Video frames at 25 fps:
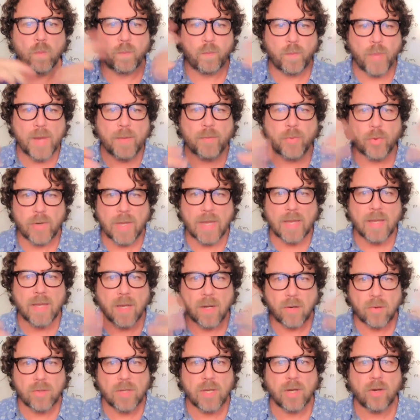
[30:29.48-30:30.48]
people can get
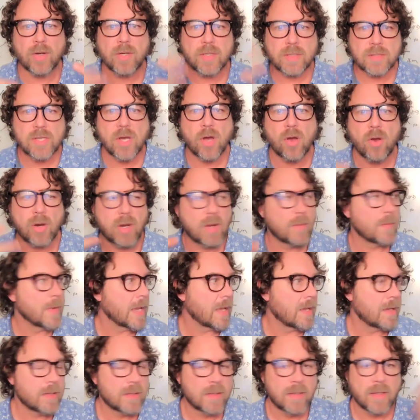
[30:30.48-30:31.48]
on there and talk
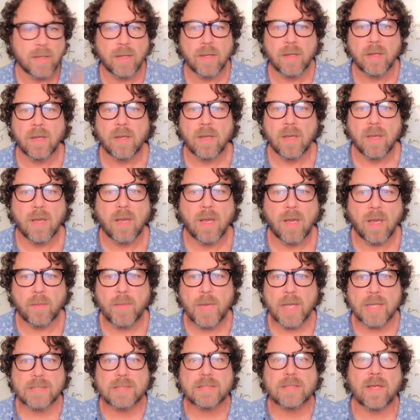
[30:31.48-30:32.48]
about
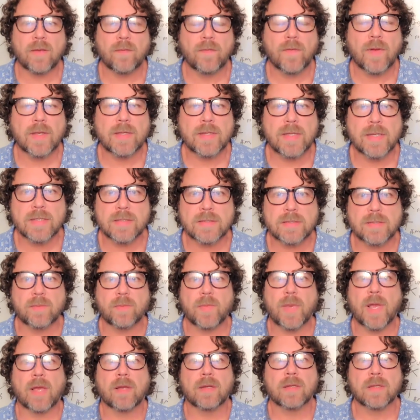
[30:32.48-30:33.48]
stuff like this,
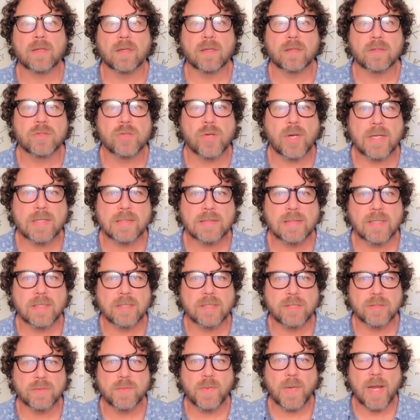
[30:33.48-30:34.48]
about
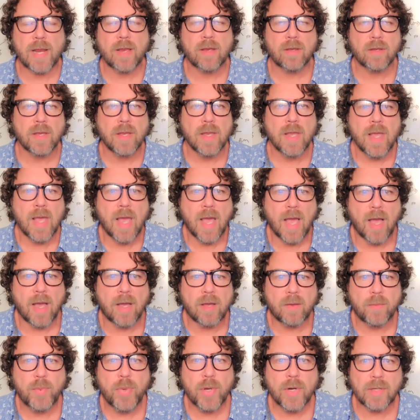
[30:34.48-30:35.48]
translations. But I'll
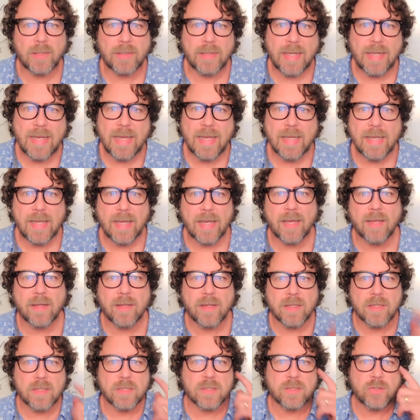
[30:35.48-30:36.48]
put a link in
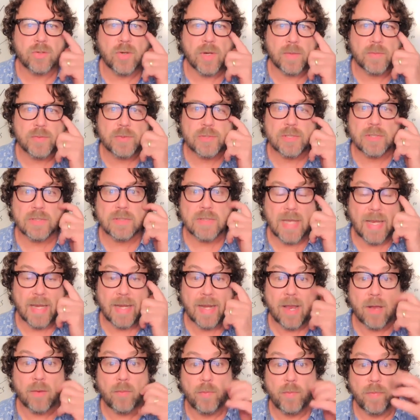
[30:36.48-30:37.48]
the description, and
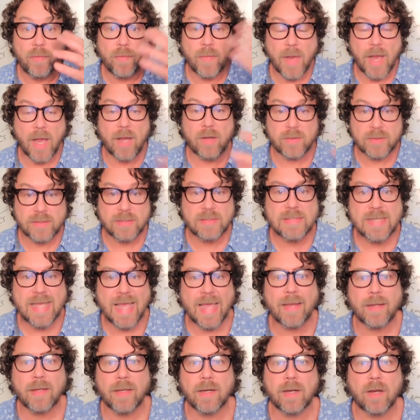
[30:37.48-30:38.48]
I'll
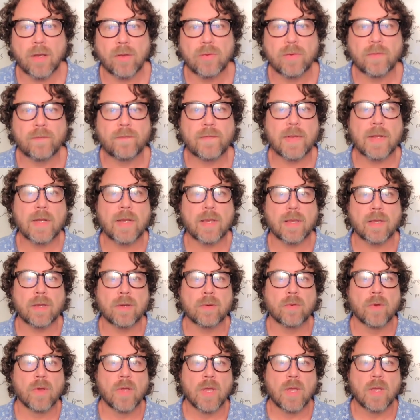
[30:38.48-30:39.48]
tell it on the
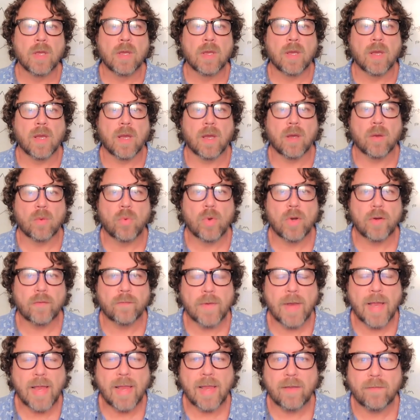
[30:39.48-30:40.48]
video
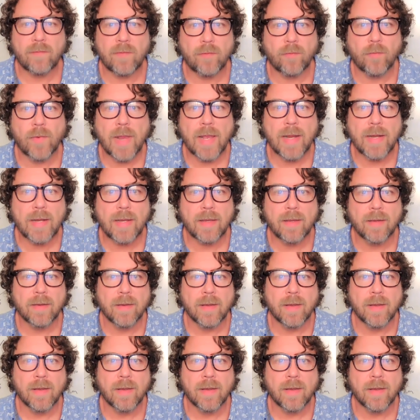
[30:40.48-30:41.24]
whenever I have it ready.